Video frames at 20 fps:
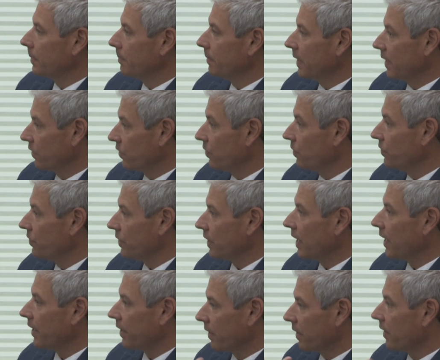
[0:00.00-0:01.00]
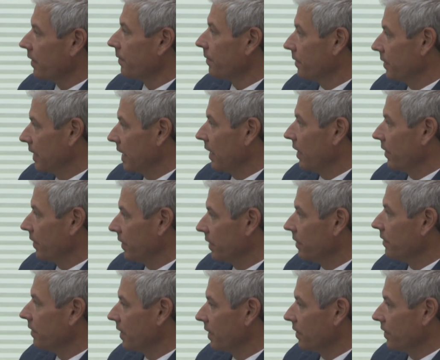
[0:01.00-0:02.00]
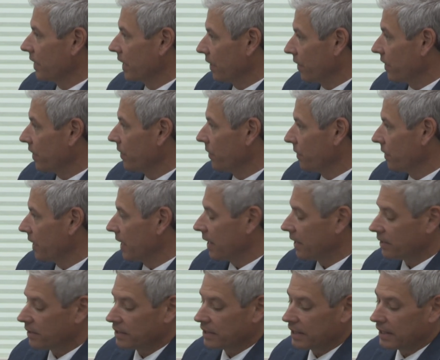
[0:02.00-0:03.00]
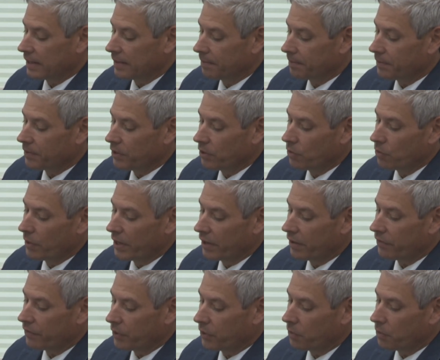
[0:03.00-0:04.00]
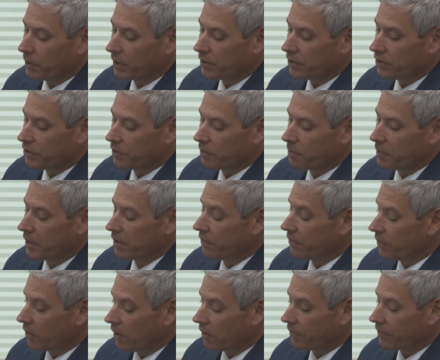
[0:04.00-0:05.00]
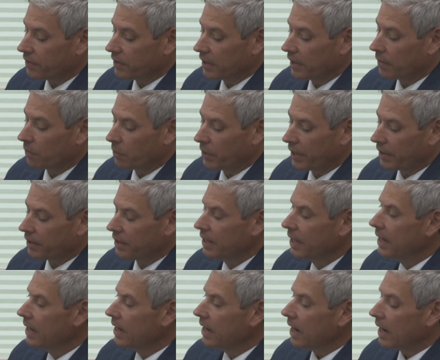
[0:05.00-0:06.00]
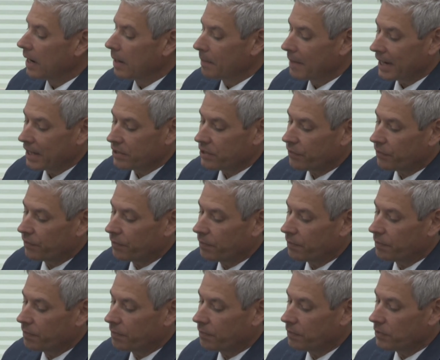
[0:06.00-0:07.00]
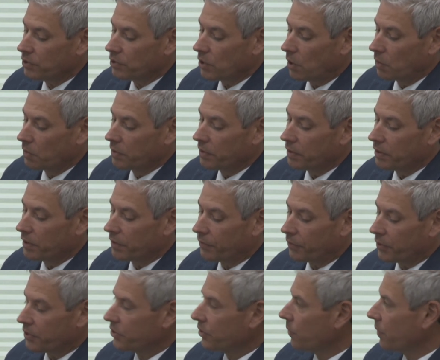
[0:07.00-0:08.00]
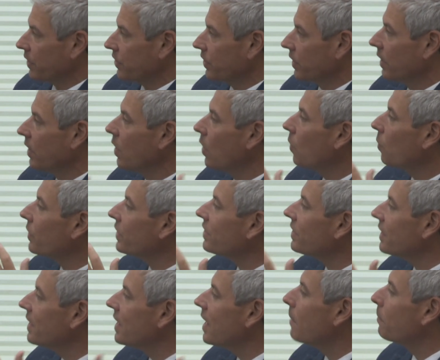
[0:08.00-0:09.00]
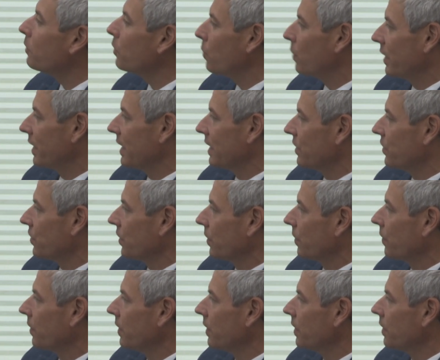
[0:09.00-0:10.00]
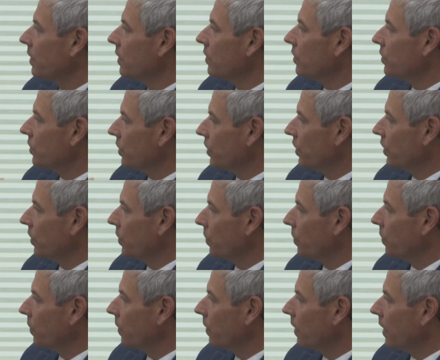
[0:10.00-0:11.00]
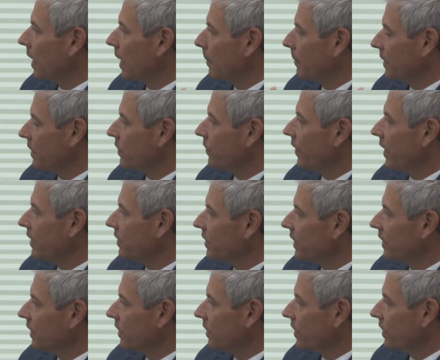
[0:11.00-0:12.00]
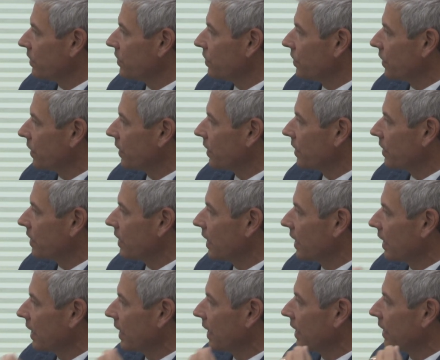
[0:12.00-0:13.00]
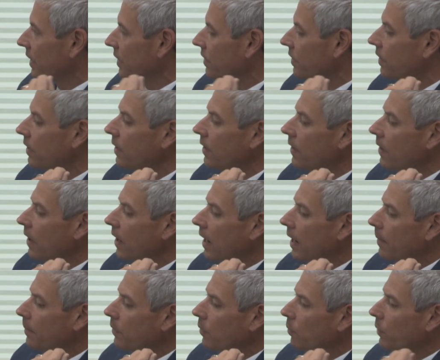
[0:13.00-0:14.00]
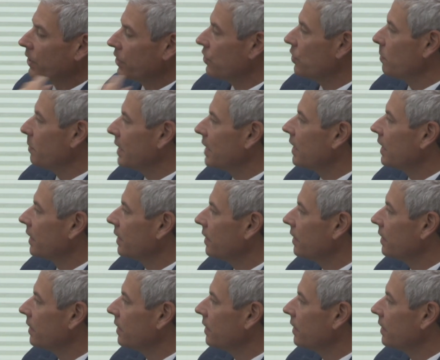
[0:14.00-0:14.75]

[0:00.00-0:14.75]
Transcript: issues that are near and, and dear to you that um, you went through, what you've been involved uh, with. Um, I guess, Joan, the first question: What's the number one issue to you um, that's facing the district and um, what should be done